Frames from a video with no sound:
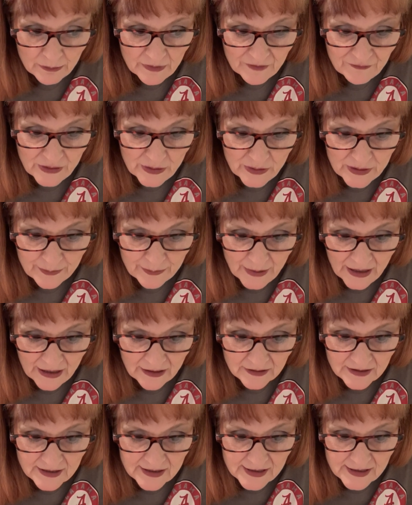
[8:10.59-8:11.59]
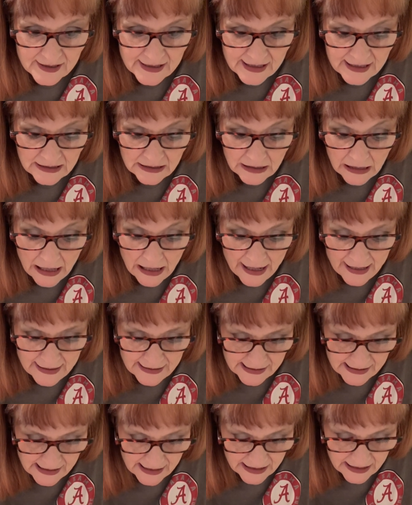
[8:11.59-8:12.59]
Very balanced and
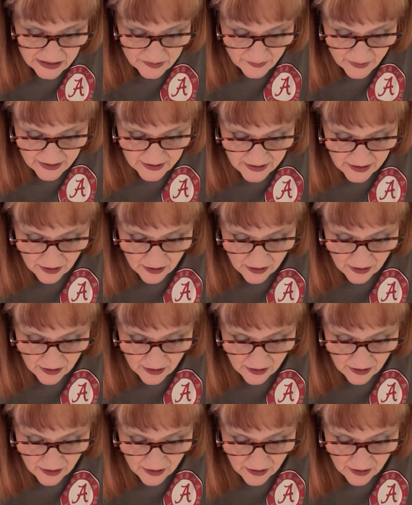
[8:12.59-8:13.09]
lasting. Speaks to